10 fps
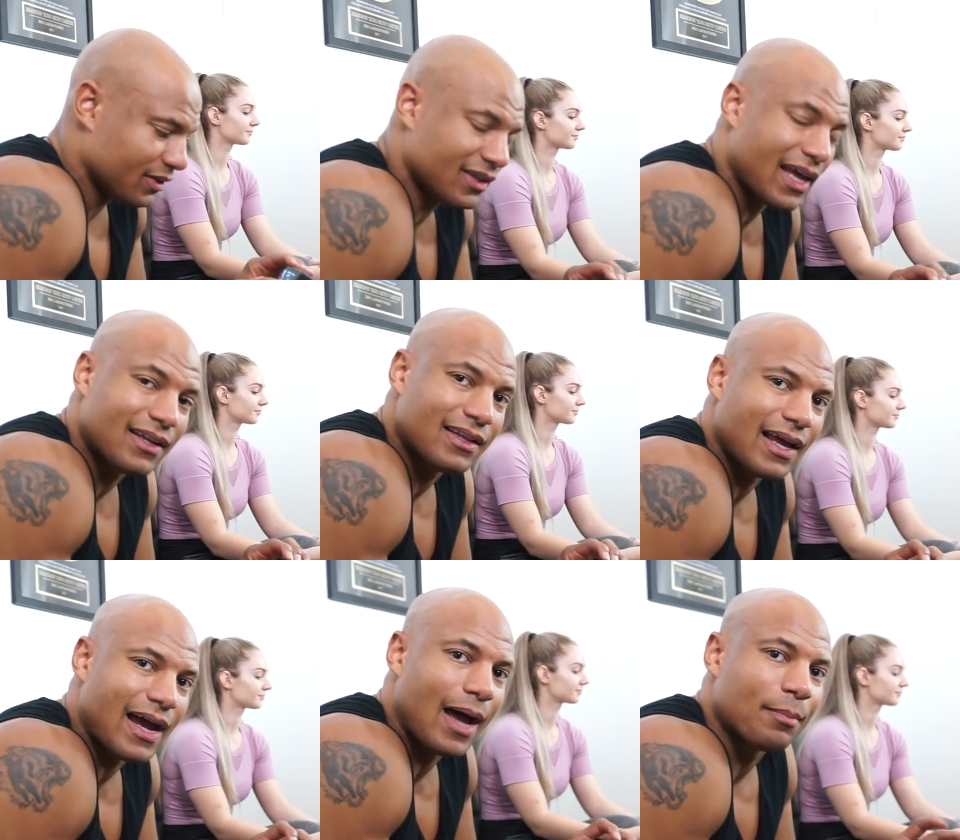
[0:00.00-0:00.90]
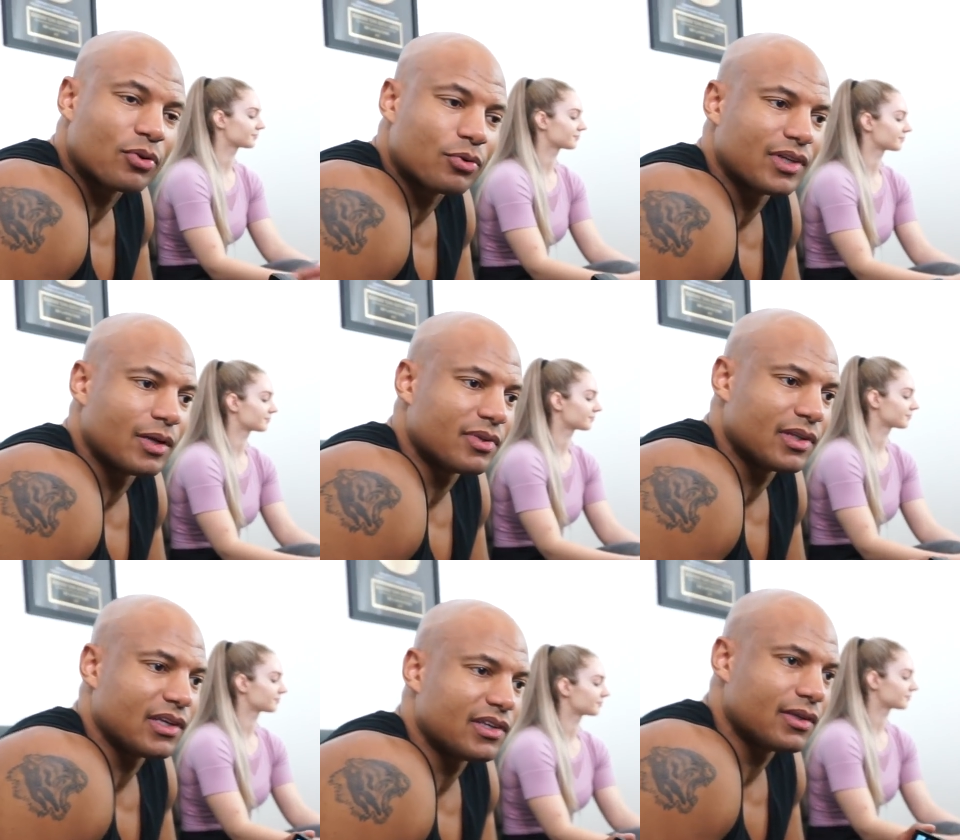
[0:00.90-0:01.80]
Speaker 1: it's not optical
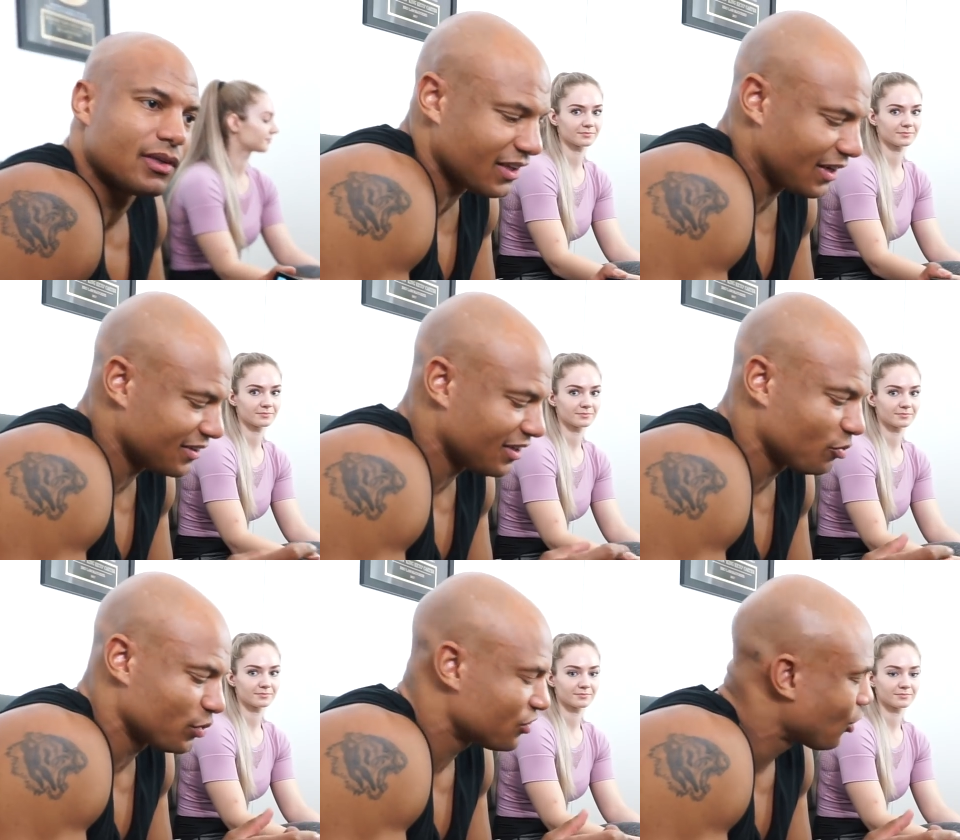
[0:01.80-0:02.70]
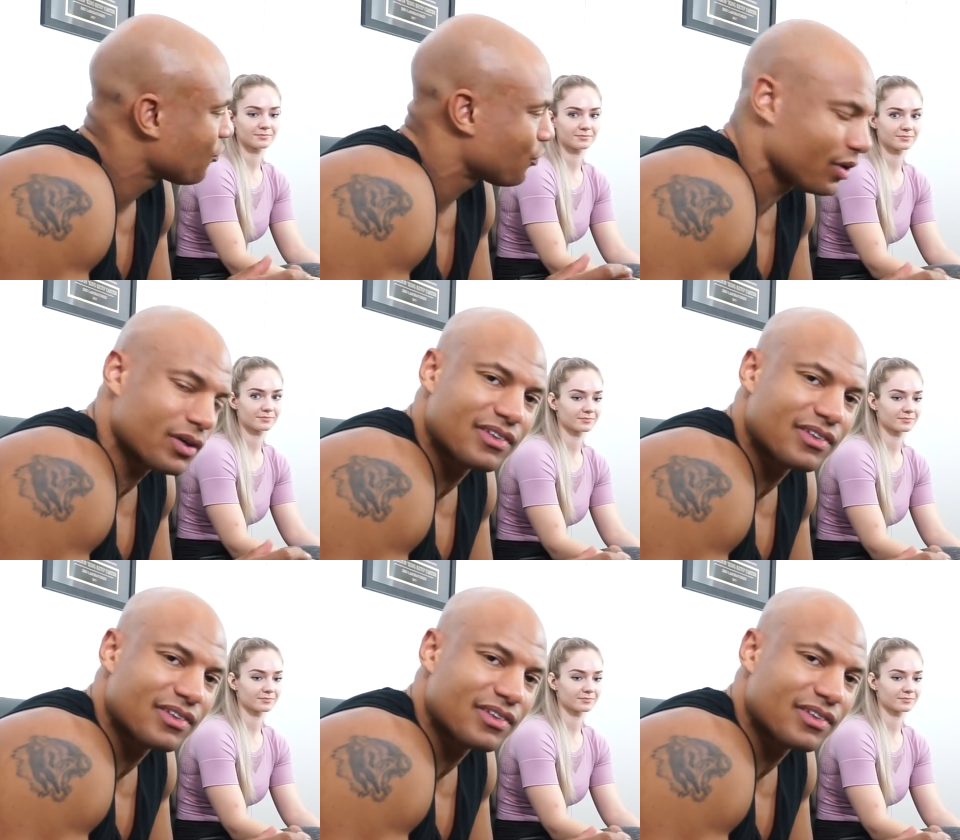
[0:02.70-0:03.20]
stabilization. It's like it's done with software